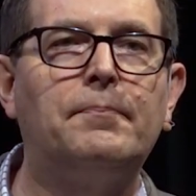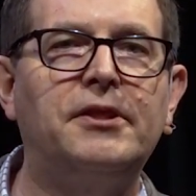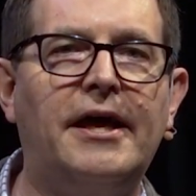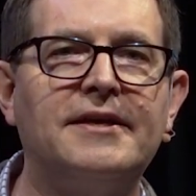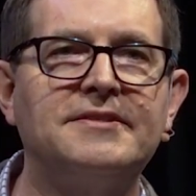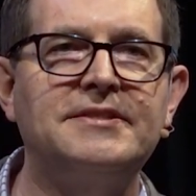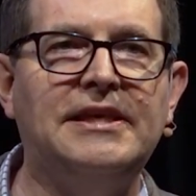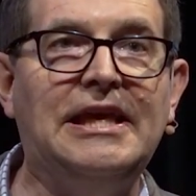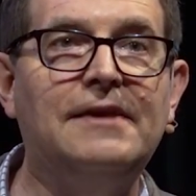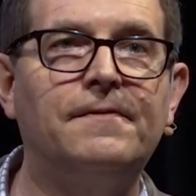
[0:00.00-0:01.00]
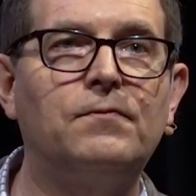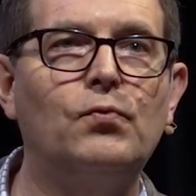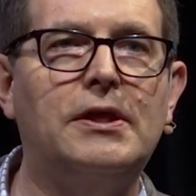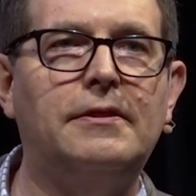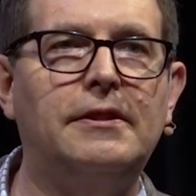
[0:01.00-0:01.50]
Plus, even
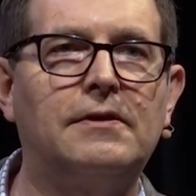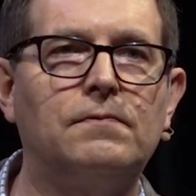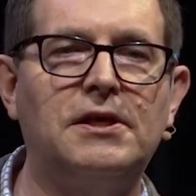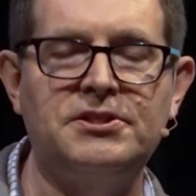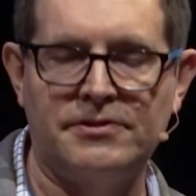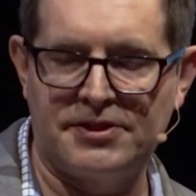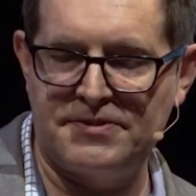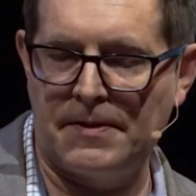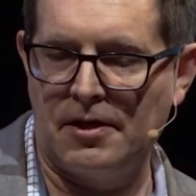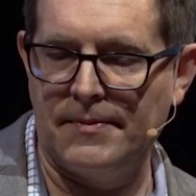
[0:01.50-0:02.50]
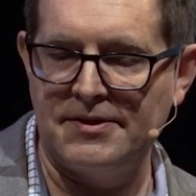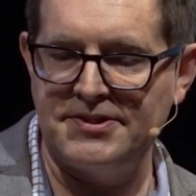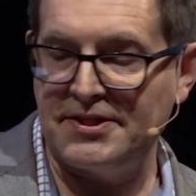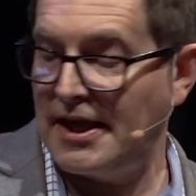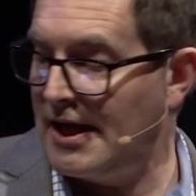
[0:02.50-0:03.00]
with the original
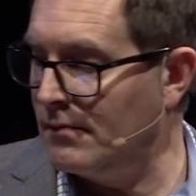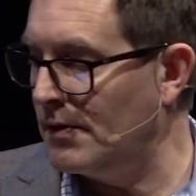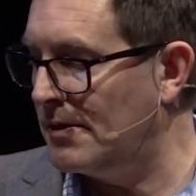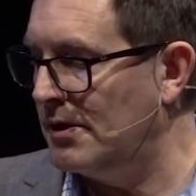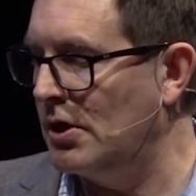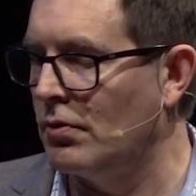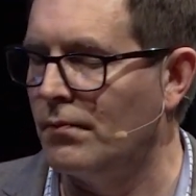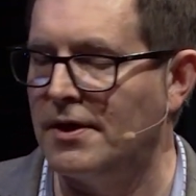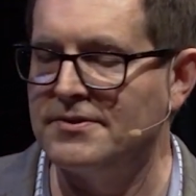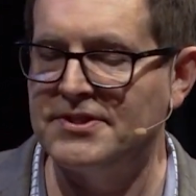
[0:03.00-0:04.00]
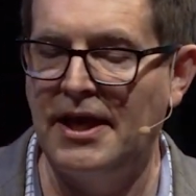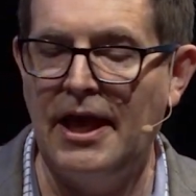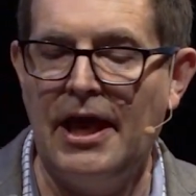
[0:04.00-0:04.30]
experiments and with the newer ones,